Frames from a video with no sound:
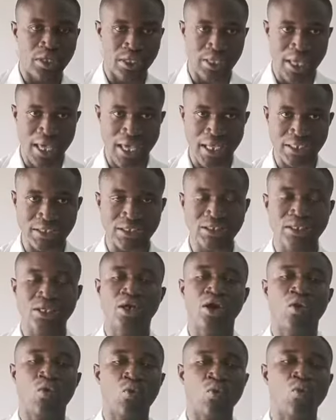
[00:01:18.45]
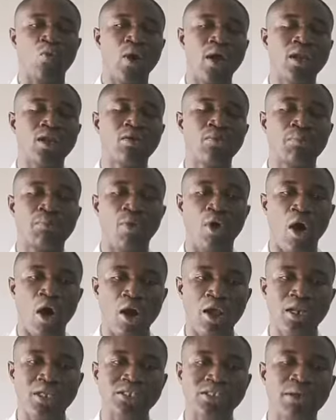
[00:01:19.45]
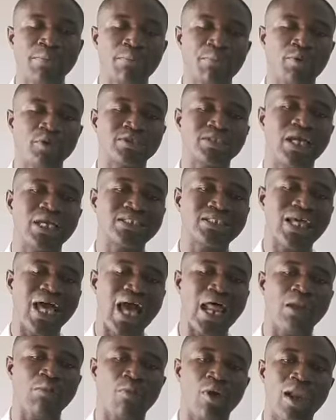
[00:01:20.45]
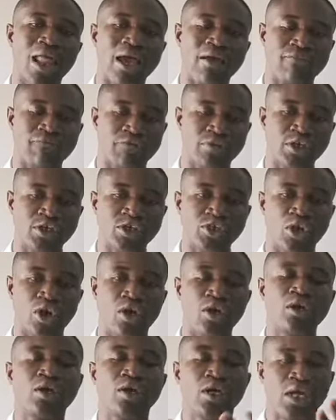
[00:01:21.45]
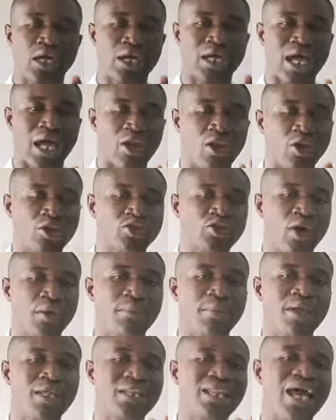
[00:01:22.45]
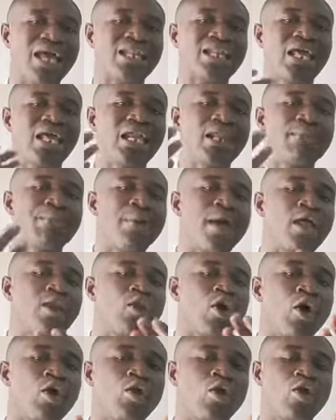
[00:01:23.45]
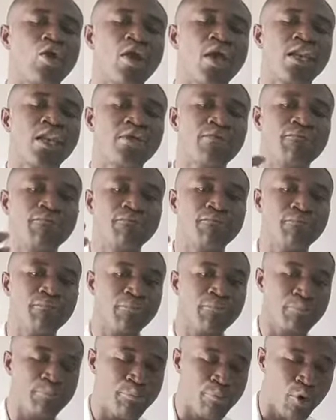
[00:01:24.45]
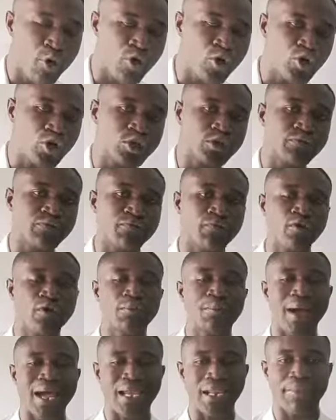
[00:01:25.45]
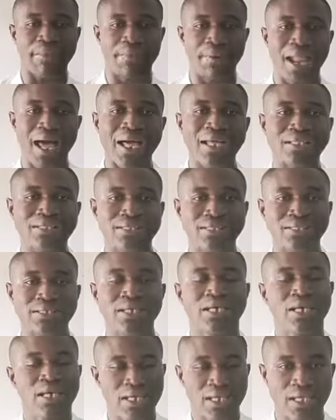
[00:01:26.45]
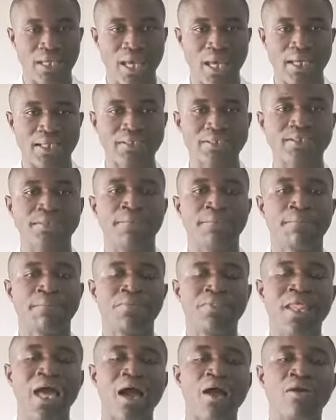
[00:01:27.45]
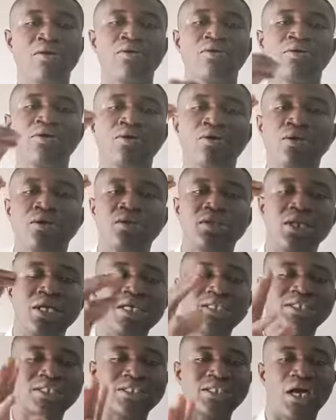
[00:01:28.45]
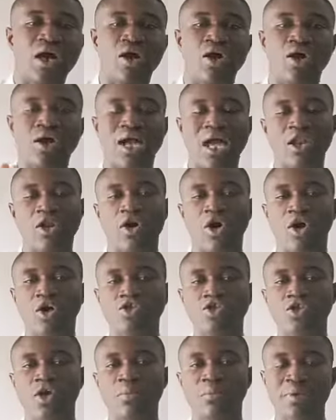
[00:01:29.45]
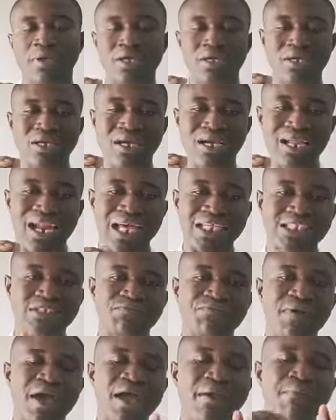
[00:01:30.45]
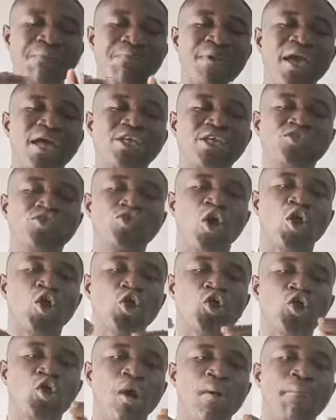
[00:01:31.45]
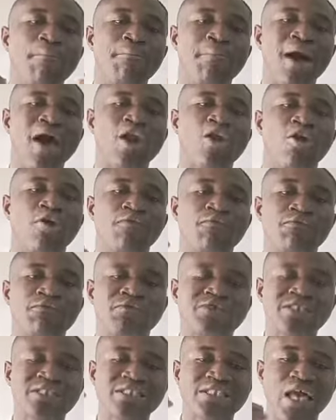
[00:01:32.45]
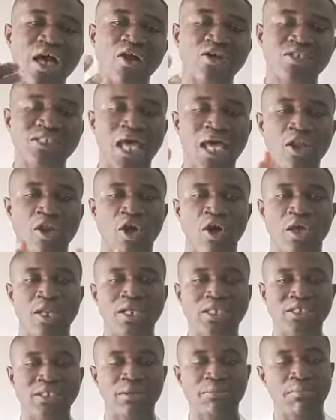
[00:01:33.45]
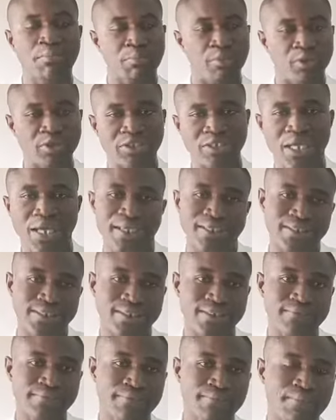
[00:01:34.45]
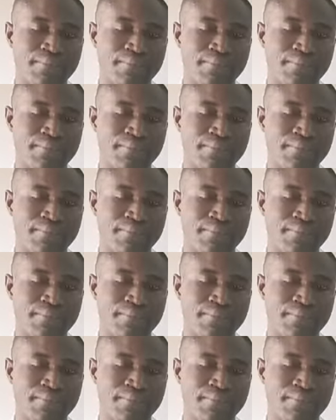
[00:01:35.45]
Yes, when organisms possess animal-like feature, it can also mean that they depend on already produced food by the plants. Yes. Now, this cell can also be classified based on number of cells an organism possess.